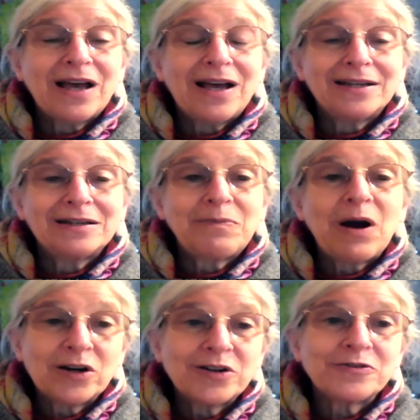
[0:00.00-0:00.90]
And
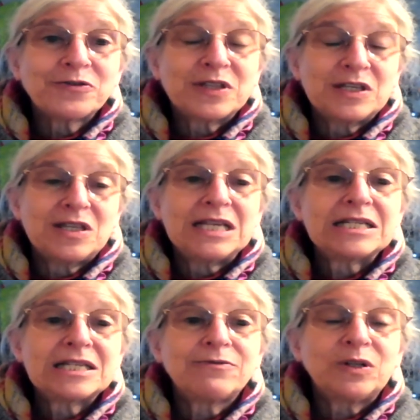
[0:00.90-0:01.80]
part of the,
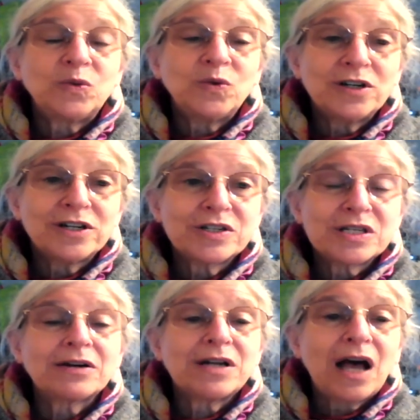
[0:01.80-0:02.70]
these civil
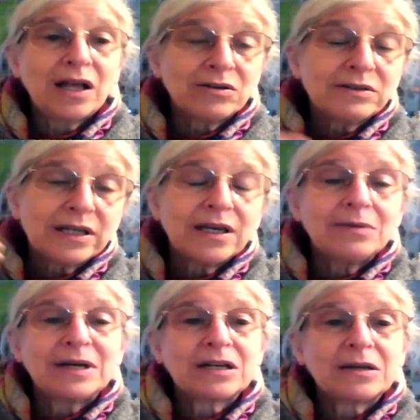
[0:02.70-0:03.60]
wars are not only
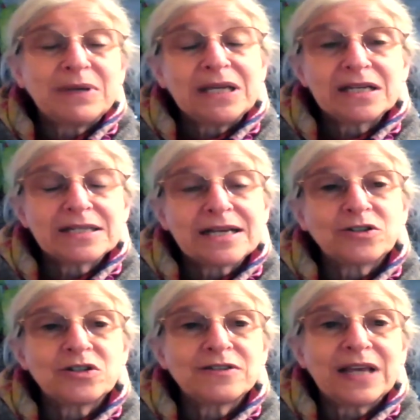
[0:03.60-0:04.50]
among competing
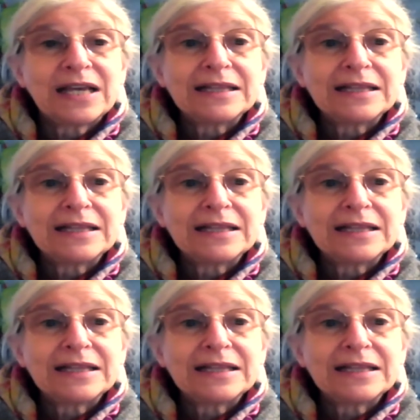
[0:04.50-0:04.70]
sectors of the